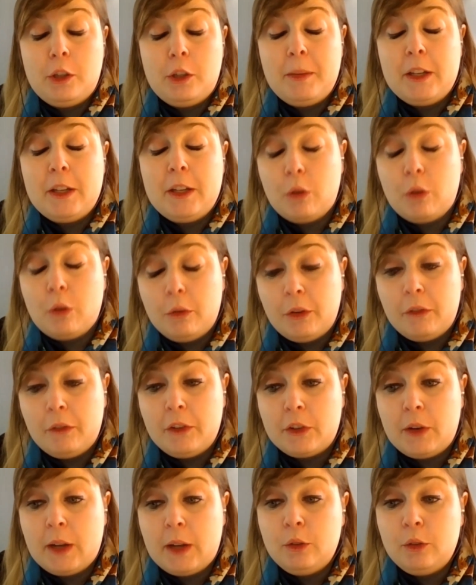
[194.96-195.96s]
growth of
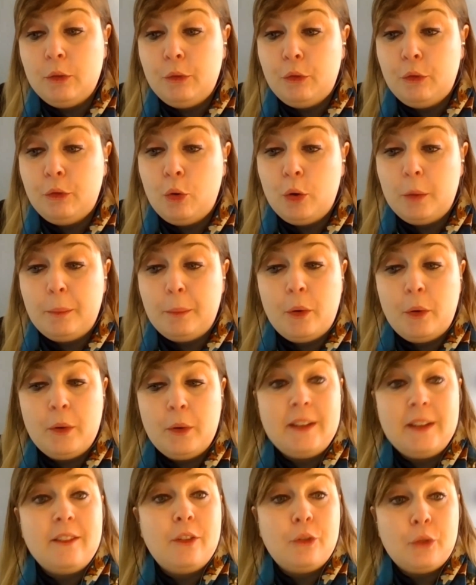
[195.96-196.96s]
around
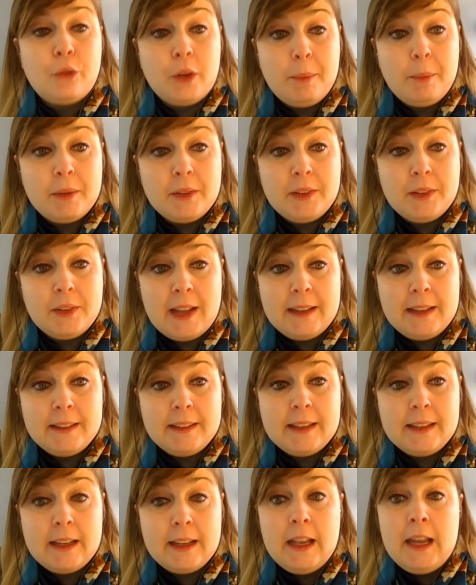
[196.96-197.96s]

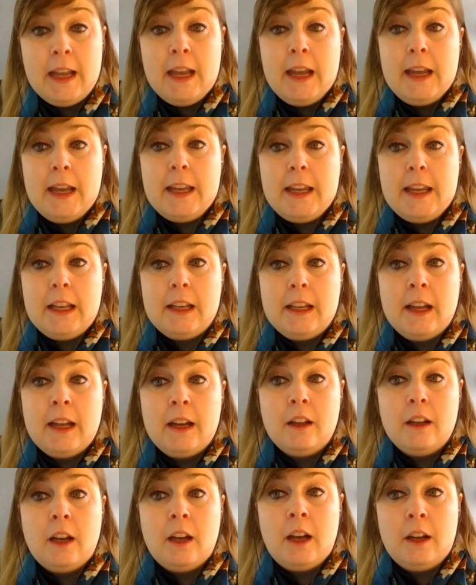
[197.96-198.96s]
4.3% in
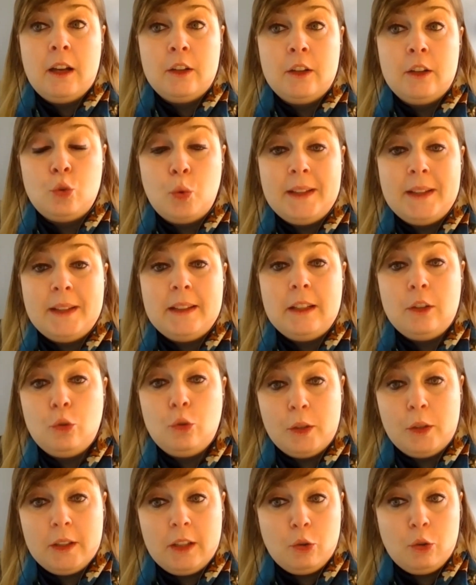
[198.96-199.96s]

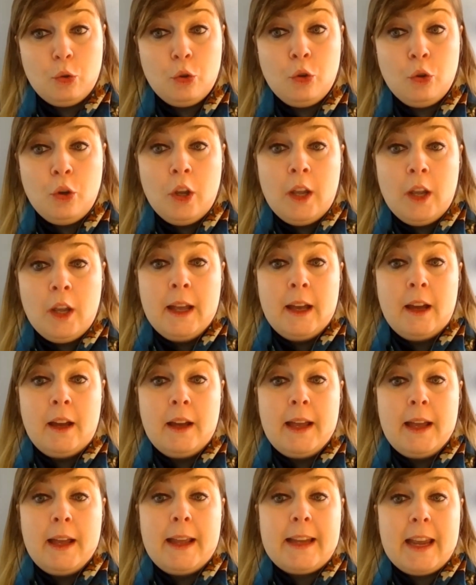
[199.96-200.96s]
2022
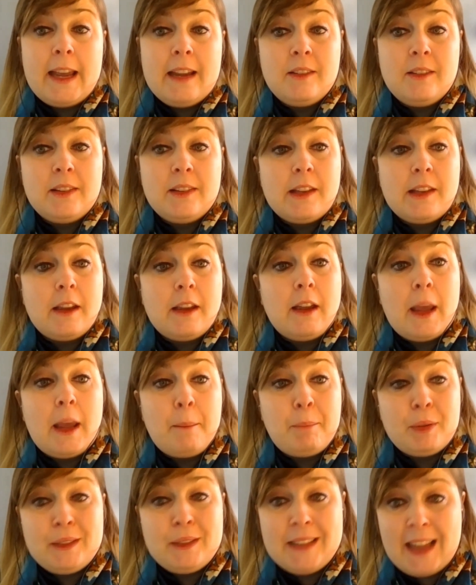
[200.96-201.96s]
against a
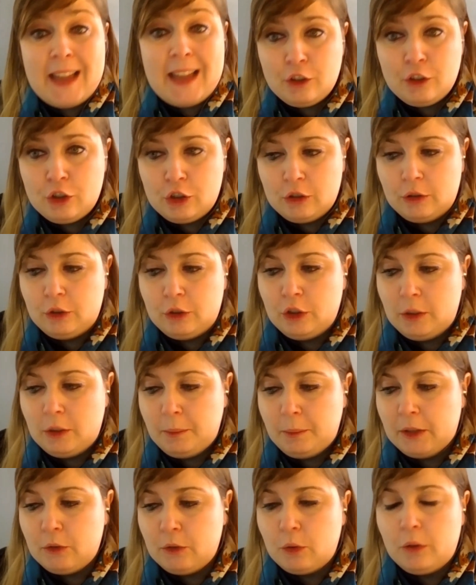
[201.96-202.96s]
potential
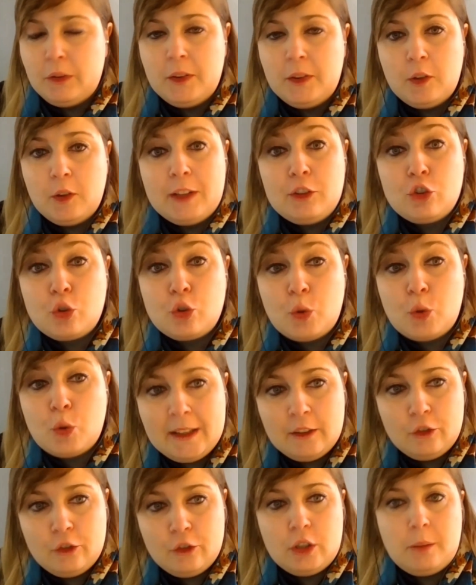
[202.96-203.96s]
GDP growth, so a
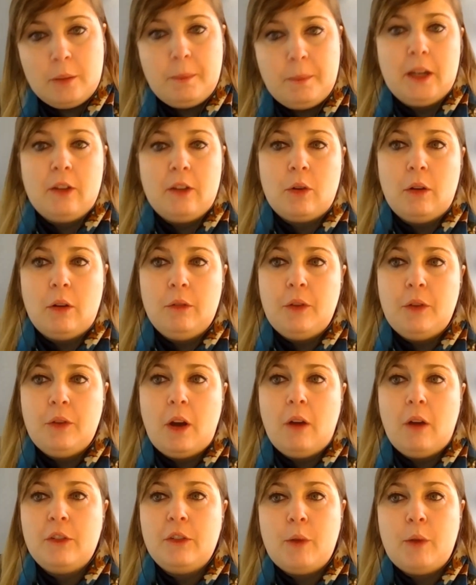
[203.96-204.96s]
trend GDP growth
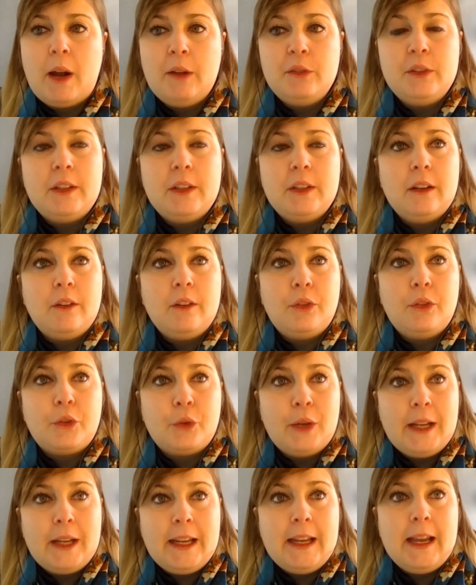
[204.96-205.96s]
of around
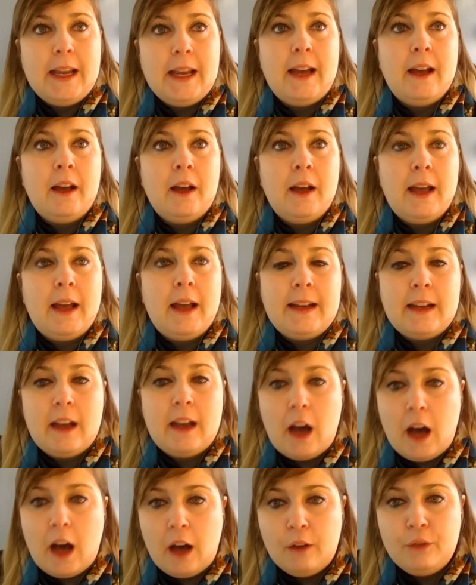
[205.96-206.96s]

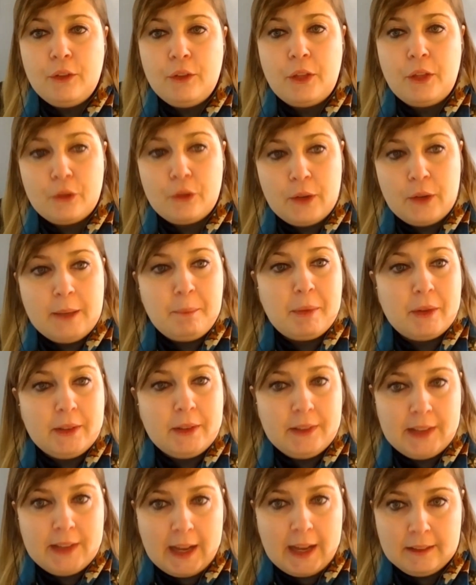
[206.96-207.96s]

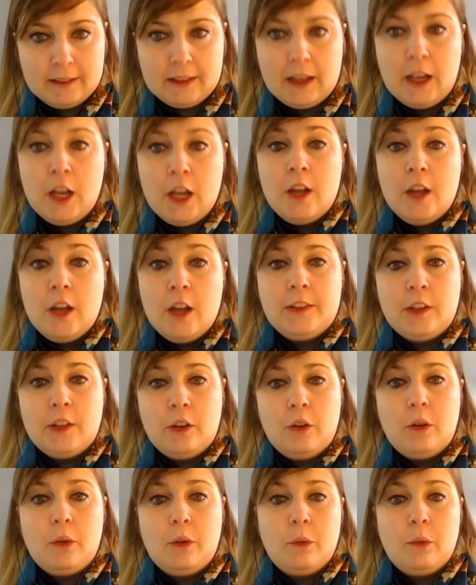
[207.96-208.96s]
3.5–3%.
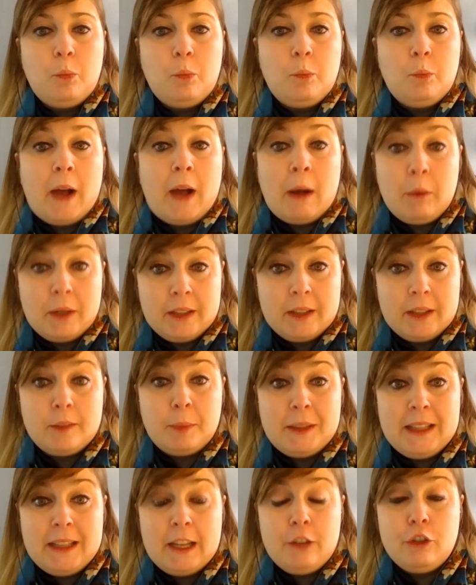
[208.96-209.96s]
So our
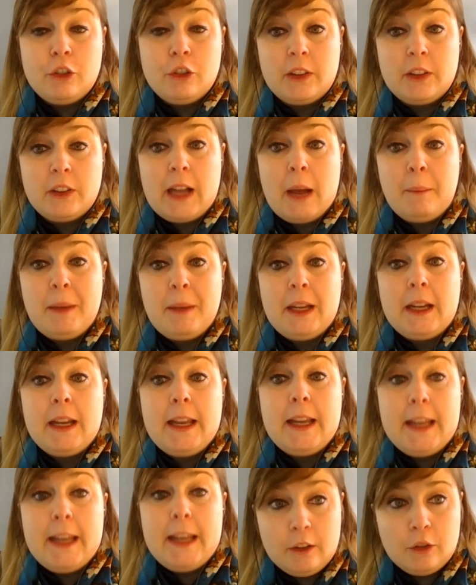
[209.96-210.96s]
expectations coming
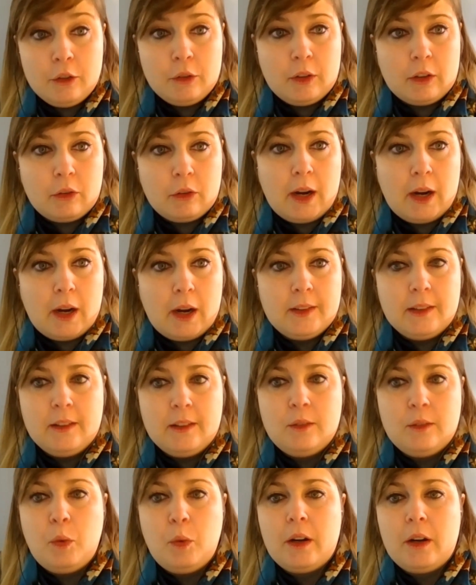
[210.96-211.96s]
into the
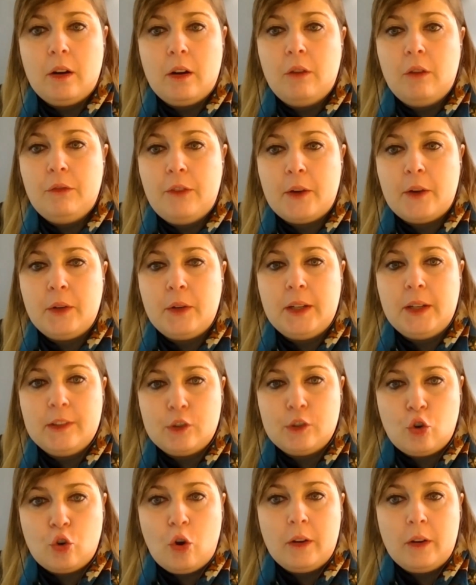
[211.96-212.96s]
crisis were of very
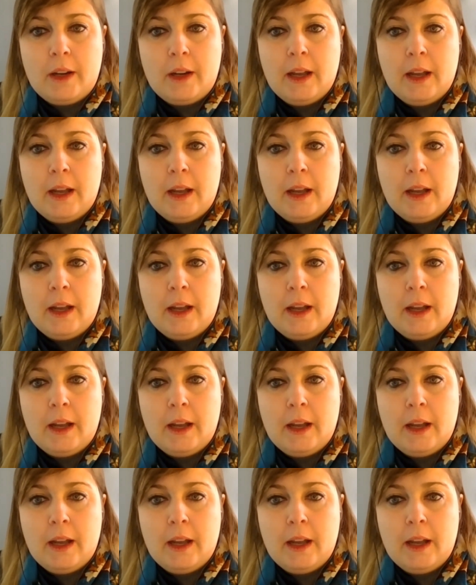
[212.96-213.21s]
strong